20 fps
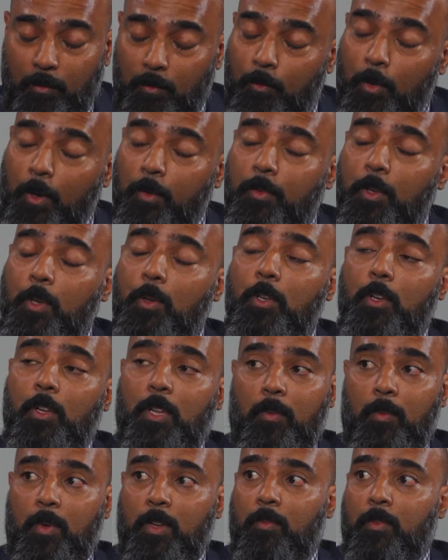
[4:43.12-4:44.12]
Review your
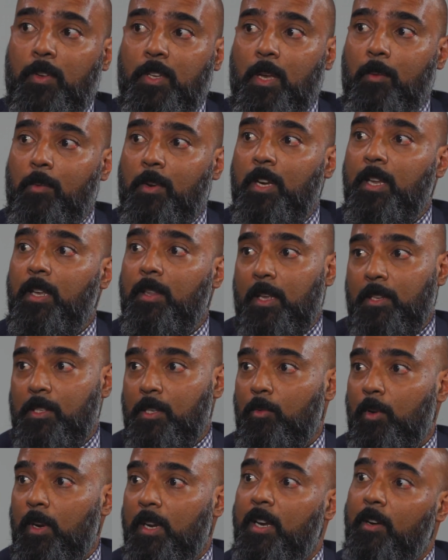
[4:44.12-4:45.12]
limit of indemnity.
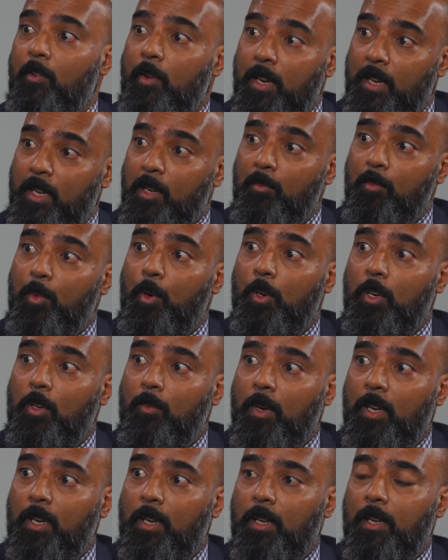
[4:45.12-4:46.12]
That's a really, really important
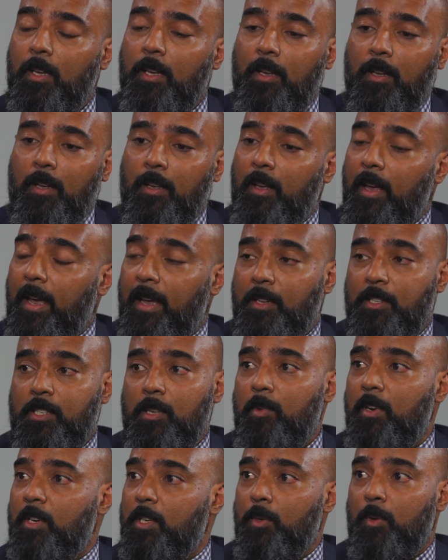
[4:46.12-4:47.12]
one. And
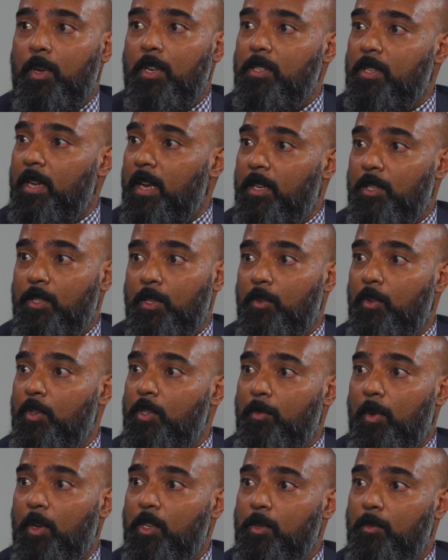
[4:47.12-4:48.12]
submit it to us as soon
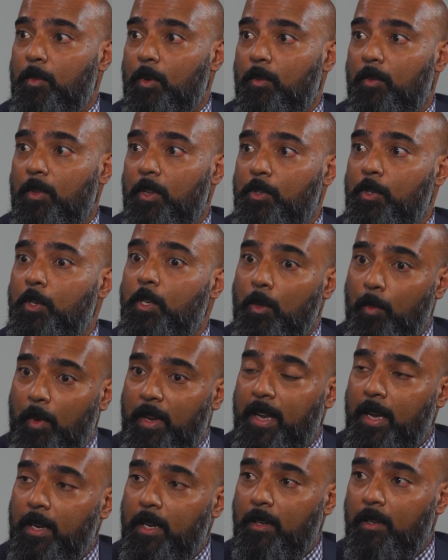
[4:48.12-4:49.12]
as possible. The sooner we
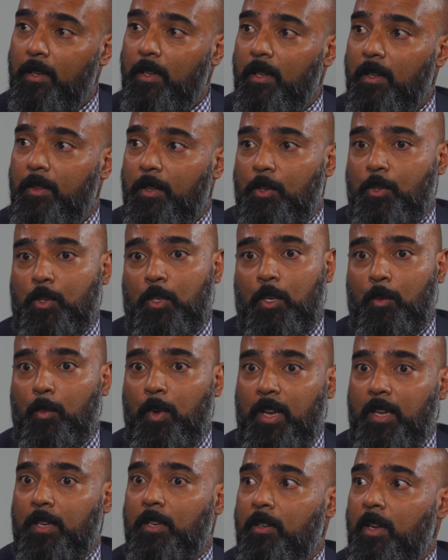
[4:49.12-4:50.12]
get it, the sooner
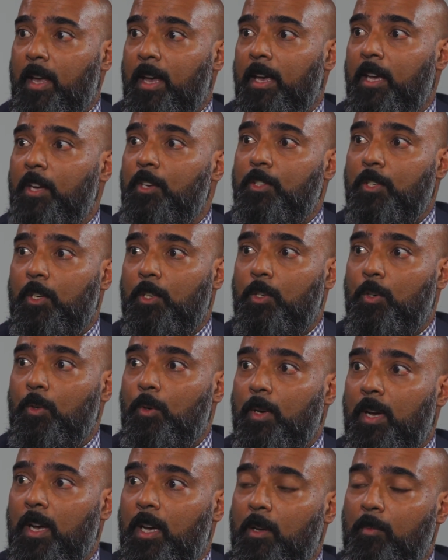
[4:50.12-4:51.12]
we can issue
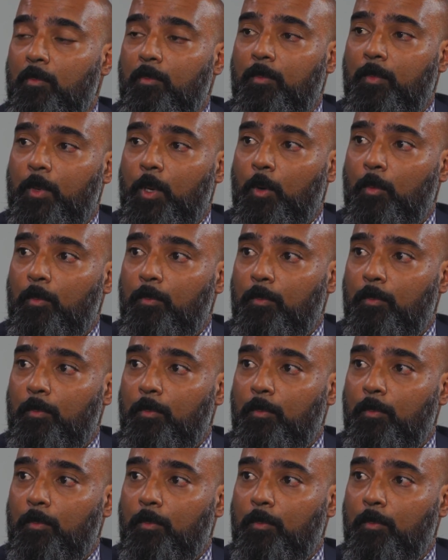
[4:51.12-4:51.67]
your